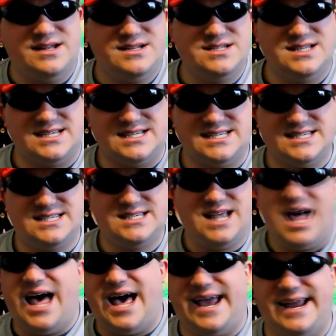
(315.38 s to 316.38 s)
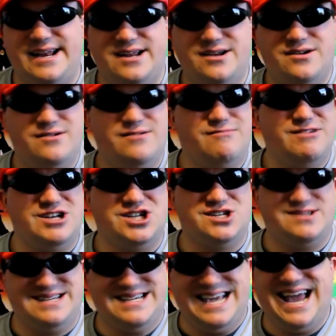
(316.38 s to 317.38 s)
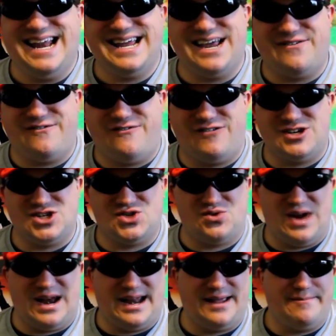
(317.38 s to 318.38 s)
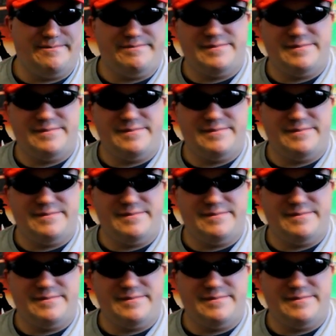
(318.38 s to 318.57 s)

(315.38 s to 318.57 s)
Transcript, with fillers: to the side, which can get frustrating.